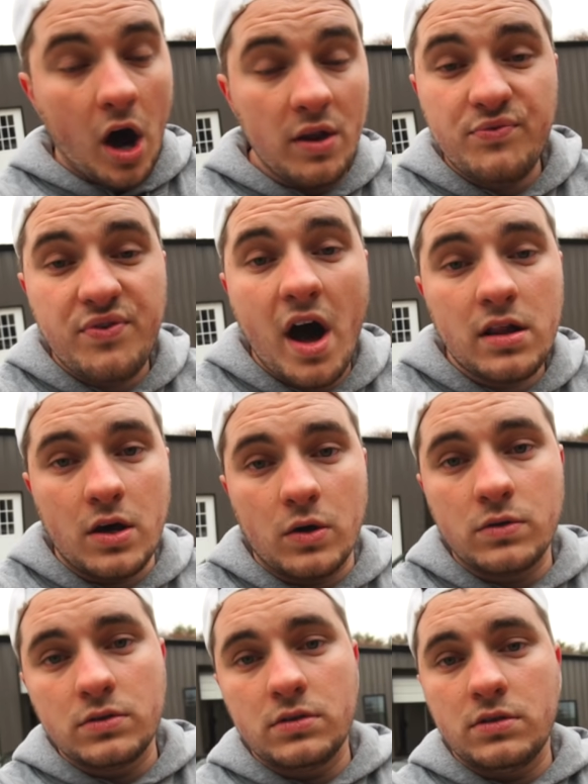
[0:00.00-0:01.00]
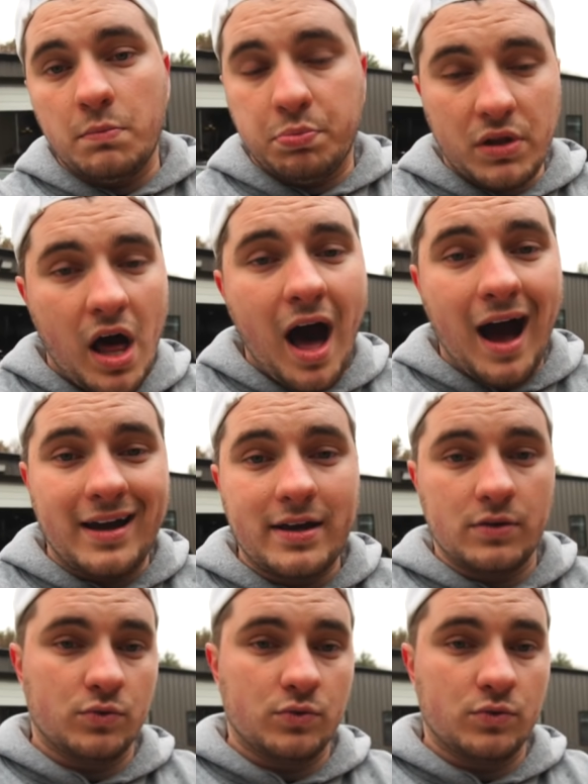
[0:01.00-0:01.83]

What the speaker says: Unfollow, block,